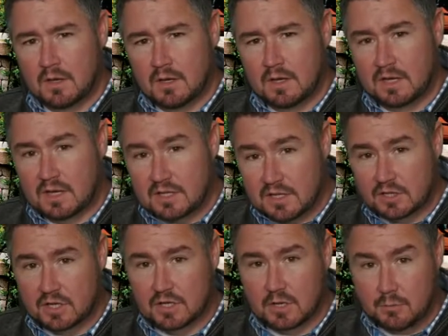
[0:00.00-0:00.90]
In
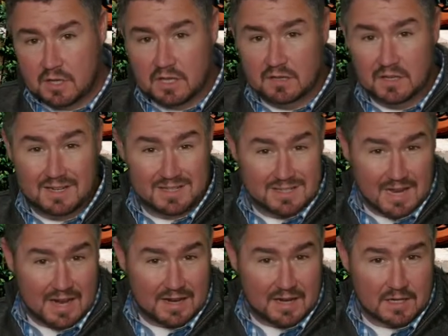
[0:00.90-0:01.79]
addition to being the
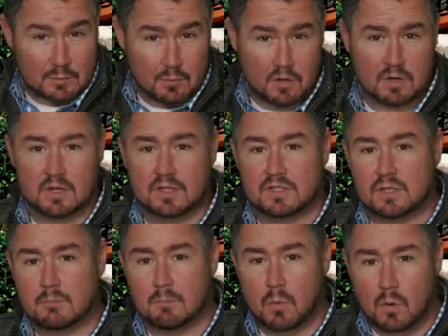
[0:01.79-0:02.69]
design expert, it's
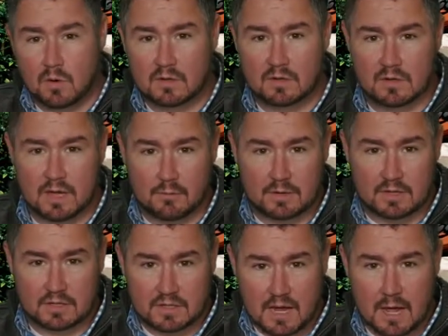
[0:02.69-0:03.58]
important that we
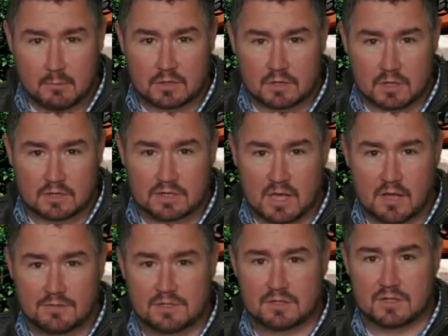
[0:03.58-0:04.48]
establish
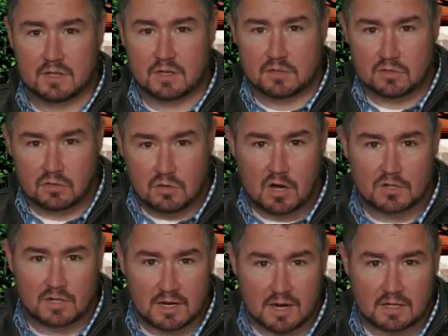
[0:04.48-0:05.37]
ourselves as the
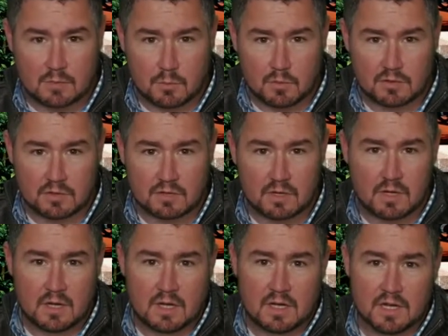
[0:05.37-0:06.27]
construction experts.
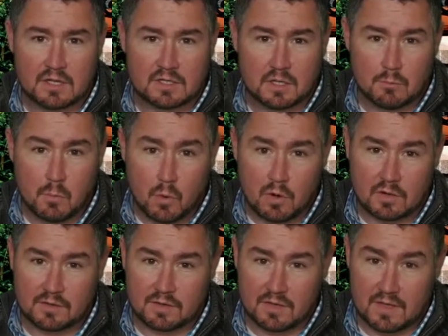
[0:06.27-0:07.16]
It's
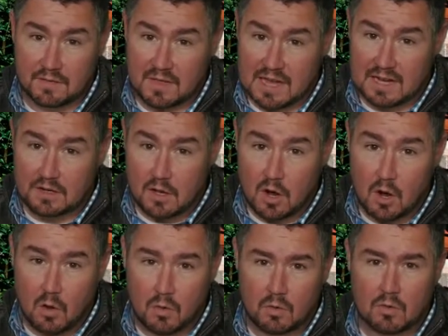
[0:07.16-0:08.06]
important that they
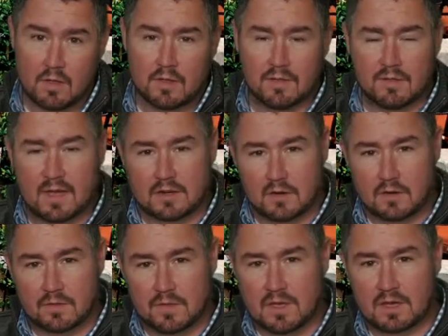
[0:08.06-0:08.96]
know that you're
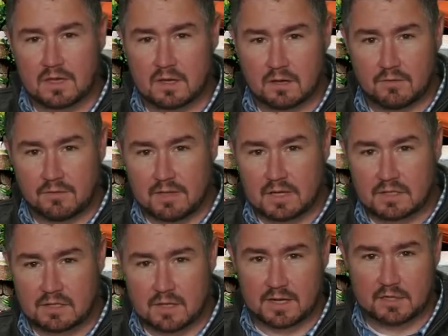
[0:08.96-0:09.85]
thinking of
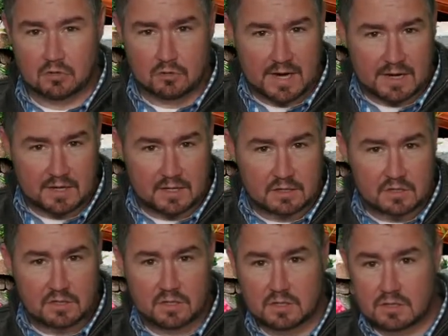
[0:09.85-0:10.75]
things like
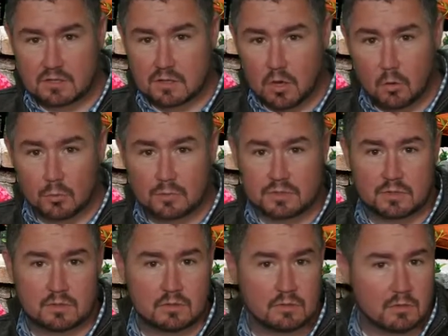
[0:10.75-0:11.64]
drainage, slopes,
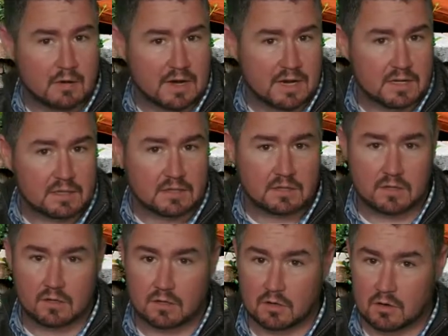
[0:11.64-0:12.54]
grades,
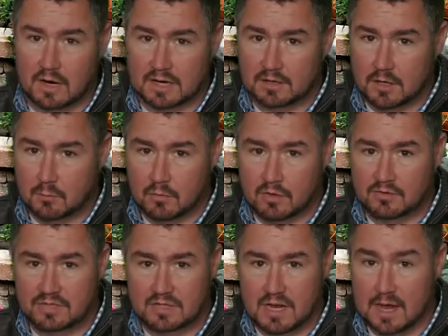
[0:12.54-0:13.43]
the correct number of
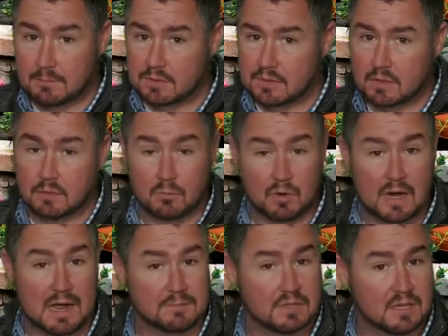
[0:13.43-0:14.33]
steps,
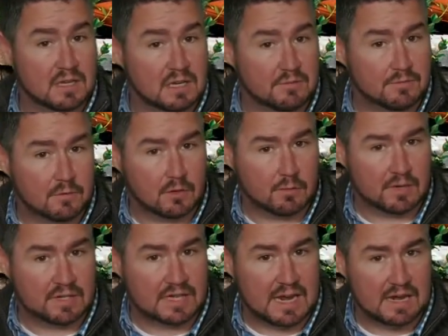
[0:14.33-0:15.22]
perhaps the need for a
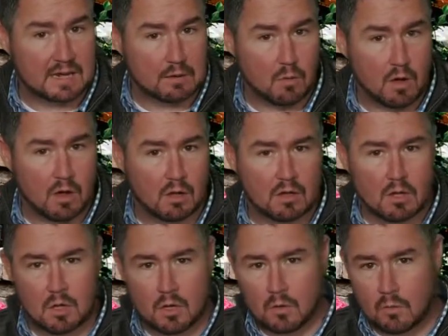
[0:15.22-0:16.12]
retaining wall.
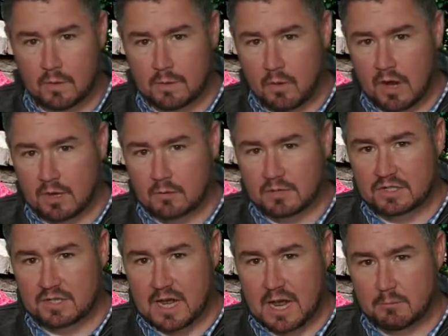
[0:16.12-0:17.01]
We want to
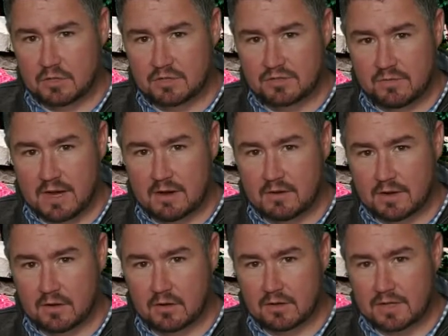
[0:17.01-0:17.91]
establish very
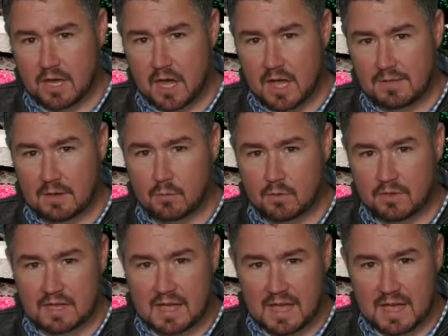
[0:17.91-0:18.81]
early on that we're
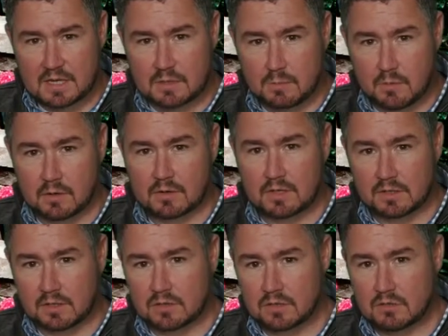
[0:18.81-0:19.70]
the expert in
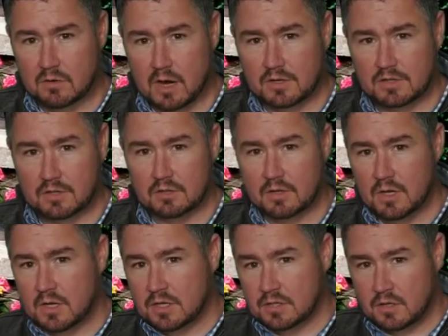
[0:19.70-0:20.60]
construction
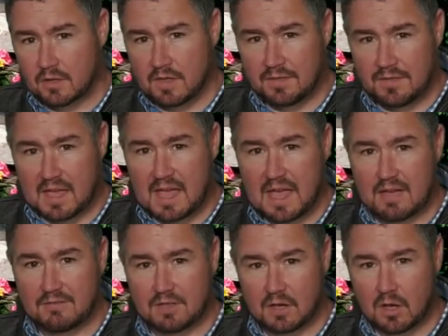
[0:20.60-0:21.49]
so that they
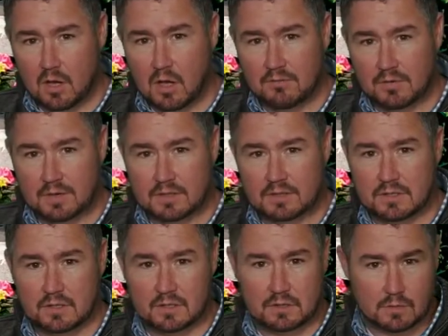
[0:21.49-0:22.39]
have the
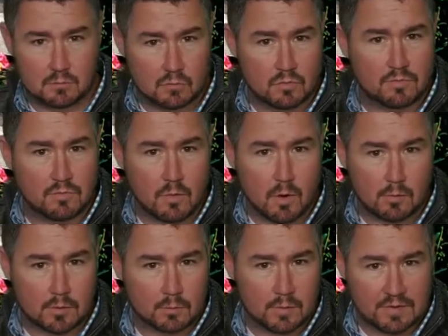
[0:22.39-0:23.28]
confidence to move
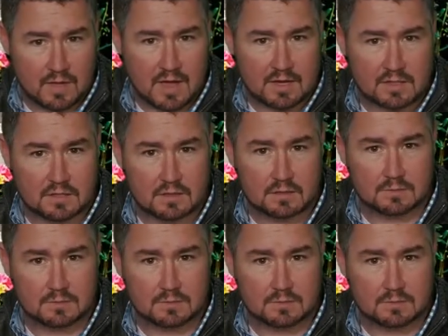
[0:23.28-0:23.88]
forward with us.